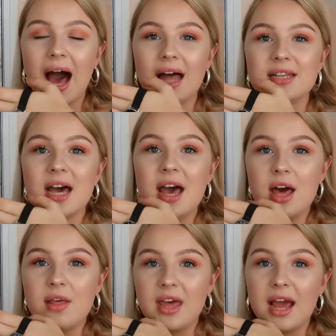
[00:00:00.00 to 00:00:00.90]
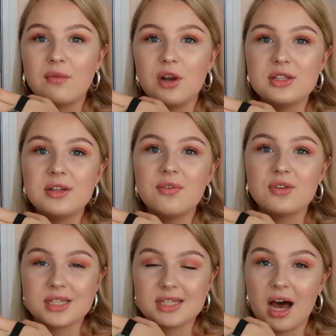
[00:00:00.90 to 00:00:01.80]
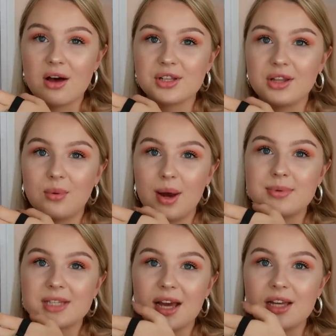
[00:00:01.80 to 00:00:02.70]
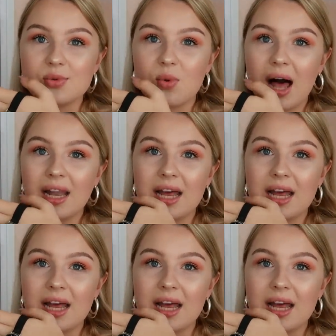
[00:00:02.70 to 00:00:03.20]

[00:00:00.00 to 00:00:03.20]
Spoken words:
And they have loads of different styles on their website as well.